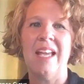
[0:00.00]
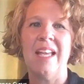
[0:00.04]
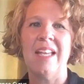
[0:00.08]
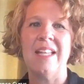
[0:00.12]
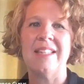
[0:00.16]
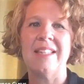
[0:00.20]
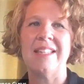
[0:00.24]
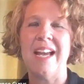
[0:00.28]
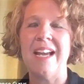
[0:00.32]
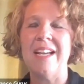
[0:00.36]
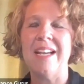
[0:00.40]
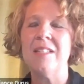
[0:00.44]

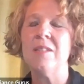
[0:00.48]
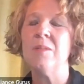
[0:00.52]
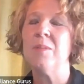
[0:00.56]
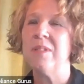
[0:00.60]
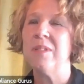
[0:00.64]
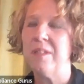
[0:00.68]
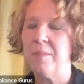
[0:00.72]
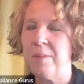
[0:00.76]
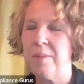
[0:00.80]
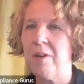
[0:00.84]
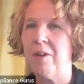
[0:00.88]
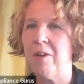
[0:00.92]
that's what
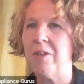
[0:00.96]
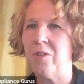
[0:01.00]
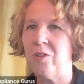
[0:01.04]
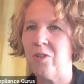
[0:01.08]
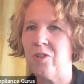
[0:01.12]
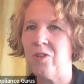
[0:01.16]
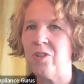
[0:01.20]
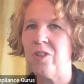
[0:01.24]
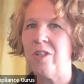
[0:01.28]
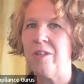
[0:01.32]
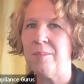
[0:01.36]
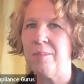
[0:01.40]
the
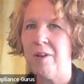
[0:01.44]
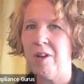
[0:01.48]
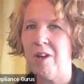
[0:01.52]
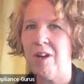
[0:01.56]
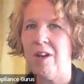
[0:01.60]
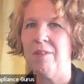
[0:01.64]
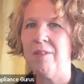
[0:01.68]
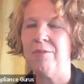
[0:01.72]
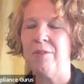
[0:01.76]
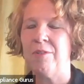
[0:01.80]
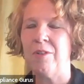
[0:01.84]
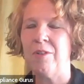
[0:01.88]
partnership
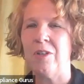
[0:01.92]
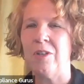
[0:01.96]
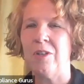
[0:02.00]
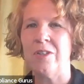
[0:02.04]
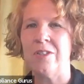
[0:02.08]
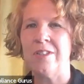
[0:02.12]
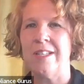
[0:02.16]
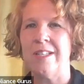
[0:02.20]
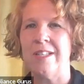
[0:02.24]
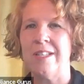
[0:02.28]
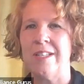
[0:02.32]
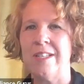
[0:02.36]

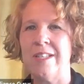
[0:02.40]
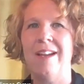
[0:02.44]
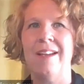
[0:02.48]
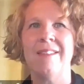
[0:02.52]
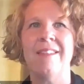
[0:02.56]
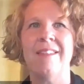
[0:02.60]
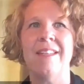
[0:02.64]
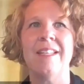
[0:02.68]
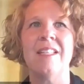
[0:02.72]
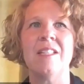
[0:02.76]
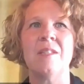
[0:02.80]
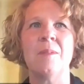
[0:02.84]
offers. And I
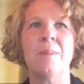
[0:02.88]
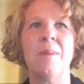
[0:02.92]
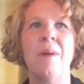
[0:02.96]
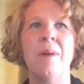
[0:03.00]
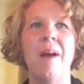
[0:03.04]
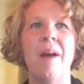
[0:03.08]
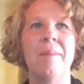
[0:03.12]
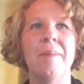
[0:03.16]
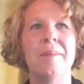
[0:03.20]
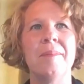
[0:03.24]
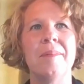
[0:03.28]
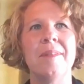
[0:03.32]
think it's
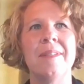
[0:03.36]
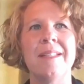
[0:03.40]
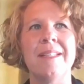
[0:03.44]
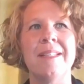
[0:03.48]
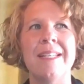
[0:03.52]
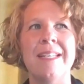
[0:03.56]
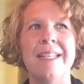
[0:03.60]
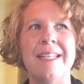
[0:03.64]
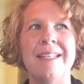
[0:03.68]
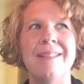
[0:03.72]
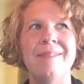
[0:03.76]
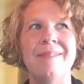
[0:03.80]

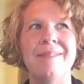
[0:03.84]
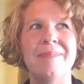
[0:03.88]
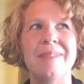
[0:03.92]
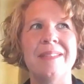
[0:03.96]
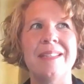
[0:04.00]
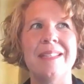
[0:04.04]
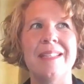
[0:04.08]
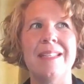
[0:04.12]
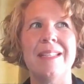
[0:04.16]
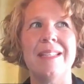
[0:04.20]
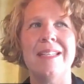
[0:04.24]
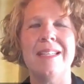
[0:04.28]
probably
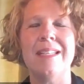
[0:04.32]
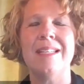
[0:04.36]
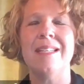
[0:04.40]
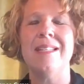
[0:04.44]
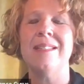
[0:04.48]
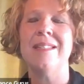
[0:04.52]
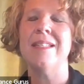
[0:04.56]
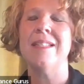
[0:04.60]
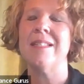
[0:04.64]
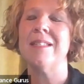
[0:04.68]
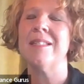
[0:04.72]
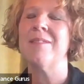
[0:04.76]

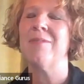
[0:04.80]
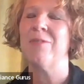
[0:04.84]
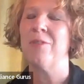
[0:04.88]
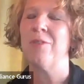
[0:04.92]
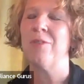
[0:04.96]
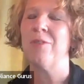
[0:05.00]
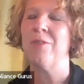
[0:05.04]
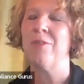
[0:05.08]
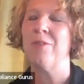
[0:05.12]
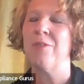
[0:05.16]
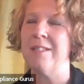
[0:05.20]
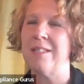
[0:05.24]
easiest for
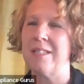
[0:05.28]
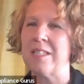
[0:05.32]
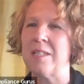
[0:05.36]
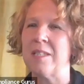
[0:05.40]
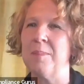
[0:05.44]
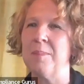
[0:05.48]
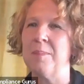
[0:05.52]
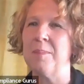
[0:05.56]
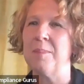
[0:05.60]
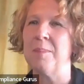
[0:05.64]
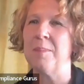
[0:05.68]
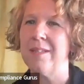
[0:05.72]
me to
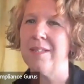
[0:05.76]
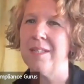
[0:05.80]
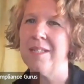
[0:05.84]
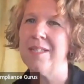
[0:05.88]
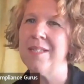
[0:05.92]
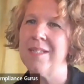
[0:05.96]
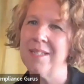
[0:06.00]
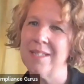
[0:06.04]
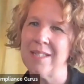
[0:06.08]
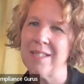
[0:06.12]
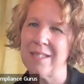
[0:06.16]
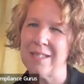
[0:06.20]
explain
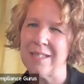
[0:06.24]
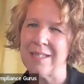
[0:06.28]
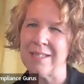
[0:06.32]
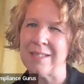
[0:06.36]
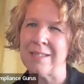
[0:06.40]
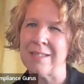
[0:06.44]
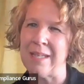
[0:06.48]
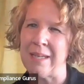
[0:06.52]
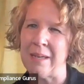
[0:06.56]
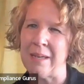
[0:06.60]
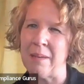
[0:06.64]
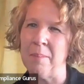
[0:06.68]
this in an
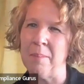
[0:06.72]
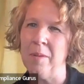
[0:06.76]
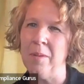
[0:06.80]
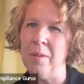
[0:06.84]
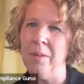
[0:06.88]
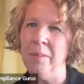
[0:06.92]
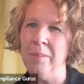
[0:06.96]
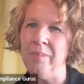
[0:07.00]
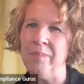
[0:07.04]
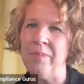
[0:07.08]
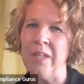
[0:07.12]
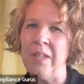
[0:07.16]

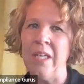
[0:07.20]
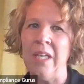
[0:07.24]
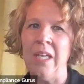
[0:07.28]
example.